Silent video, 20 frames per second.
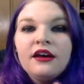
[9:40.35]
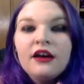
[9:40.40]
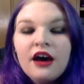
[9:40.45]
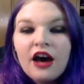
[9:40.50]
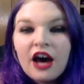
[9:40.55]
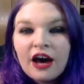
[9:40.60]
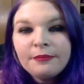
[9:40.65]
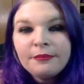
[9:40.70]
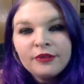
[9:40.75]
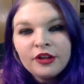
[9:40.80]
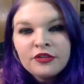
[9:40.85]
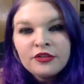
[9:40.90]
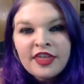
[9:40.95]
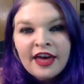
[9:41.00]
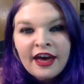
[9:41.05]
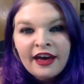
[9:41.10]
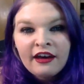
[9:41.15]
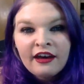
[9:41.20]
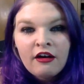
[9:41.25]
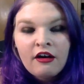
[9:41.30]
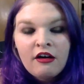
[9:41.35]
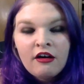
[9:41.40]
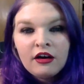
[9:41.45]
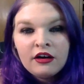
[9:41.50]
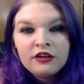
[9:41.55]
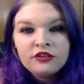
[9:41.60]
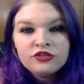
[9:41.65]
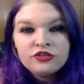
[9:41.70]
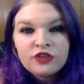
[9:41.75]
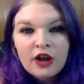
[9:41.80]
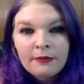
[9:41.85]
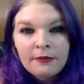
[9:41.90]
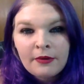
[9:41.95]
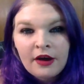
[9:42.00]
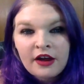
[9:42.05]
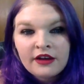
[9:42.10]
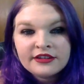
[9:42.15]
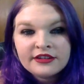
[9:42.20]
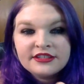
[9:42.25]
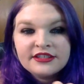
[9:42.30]
upload that on
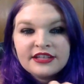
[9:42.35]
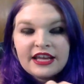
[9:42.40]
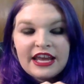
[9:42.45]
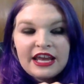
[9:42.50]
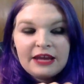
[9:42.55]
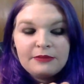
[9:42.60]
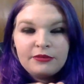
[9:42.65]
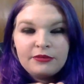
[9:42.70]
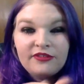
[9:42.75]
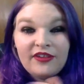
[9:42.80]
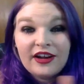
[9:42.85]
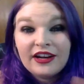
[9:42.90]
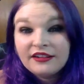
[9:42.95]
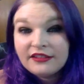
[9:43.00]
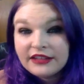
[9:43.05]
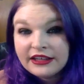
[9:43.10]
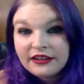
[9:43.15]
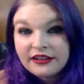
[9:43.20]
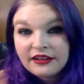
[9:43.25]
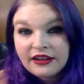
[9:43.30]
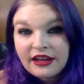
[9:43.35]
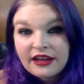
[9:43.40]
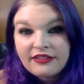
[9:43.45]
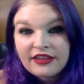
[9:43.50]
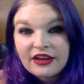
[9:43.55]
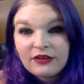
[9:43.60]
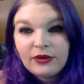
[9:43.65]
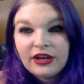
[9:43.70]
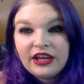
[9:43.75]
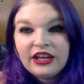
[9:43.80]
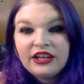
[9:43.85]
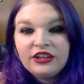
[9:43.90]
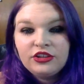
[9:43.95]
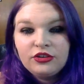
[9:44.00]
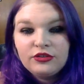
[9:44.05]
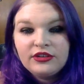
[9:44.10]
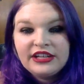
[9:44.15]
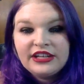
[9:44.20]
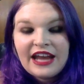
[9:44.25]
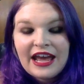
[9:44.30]
Dropbox and provide a link, and that way you
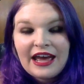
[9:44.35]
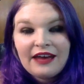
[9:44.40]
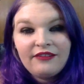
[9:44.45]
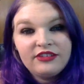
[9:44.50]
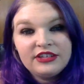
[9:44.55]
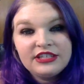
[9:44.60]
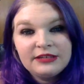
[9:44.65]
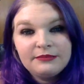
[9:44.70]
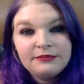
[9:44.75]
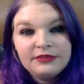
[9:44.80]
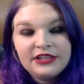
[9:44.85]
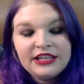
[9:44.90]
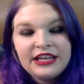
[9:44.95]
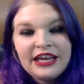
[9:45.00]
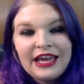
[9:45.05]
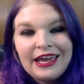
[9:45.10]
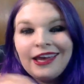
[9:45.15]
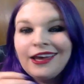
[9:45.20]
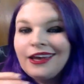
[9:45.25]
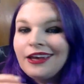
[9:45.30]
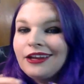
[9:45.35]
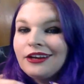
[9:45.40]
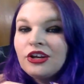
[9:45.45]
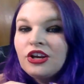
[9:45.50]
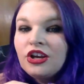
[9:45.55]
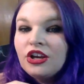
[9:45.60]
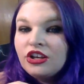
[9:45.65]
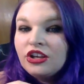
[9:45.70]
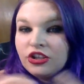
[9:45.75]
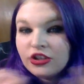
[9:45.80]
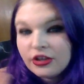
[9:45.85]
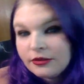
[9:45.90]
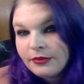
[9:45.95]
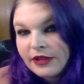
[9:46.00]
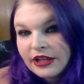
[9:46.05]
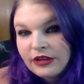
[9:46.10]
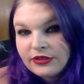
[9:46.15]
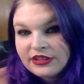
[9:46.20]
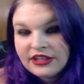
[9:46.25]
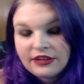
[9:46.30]
can have a template and you can
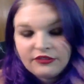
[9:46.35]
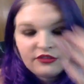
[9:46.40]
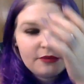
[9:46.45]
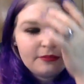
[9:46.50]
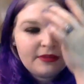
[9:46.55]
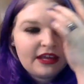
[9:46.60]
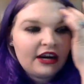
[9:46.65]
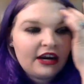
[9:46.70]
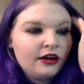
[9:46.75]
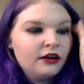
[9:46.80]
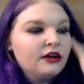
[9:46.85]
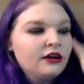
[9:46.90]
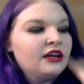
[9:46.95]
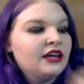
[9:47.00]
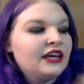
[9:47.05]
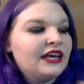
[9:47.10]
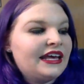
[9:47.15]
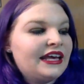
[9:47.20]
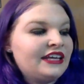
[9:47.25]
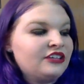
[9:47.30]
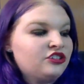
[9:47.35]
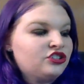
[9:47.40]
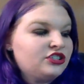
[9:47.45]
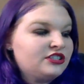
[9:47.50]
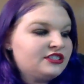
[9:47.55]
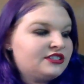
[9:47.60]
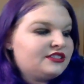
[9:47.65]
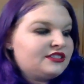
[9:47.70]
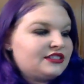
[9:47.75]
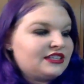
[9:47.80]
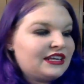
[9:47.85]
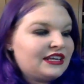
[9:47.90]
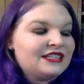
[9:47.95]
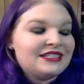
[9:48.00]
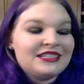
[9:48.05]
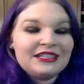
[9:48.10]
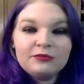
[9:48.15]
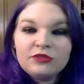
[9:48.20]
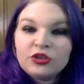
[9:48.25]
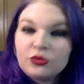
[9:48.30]
play with it from there. It
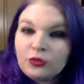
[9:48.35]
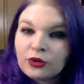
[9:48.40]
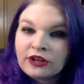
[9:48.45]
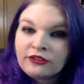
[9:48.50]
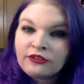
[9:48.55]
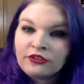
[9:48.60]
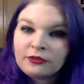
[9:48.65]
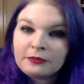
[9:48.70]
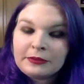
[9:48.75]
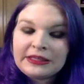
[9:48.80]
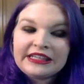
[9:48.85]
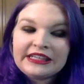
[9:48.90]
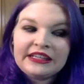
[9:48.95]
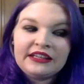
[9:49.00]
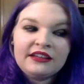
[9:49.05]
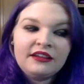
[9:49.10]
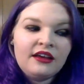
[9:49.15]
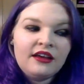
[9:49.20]
seemed to work for me.